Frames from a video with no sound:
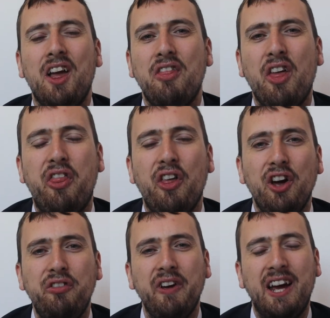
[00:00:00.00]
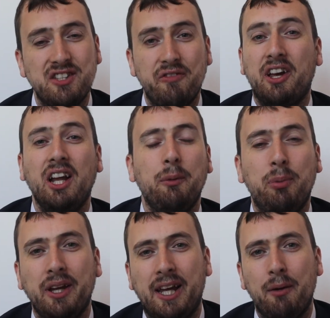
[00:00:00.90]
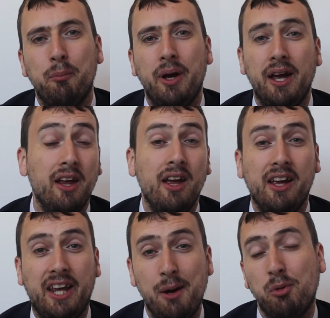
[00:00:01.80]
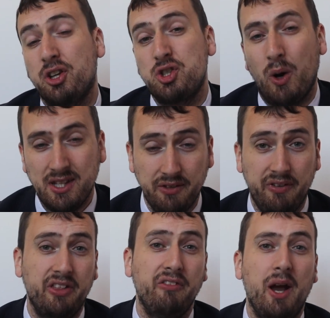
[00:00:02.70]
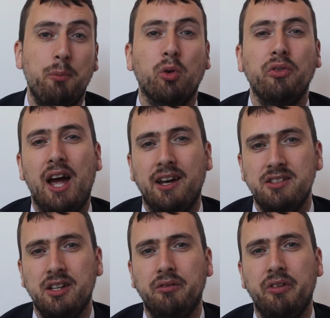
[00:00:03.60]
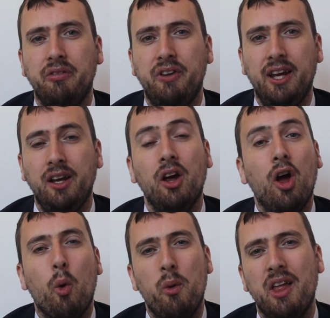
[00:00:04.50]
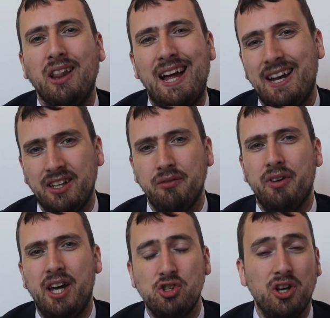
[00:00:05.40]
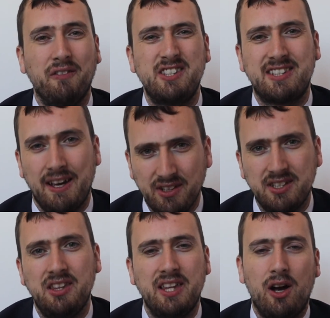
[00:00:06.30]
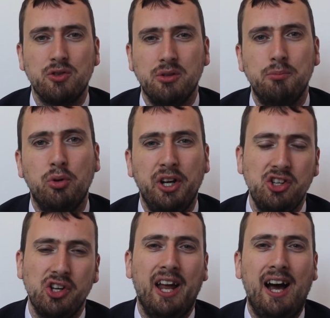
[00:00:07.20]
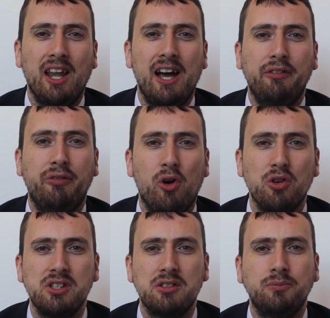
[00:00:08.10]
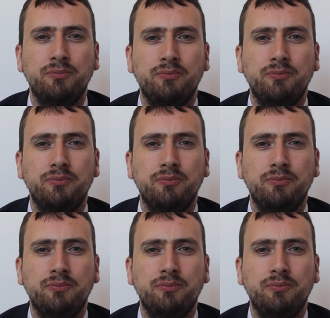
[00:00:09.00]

The third phase of the Gallipoli campaign came on the 25th of April 1915 with a land invasion of 70,000 British and Allied forces.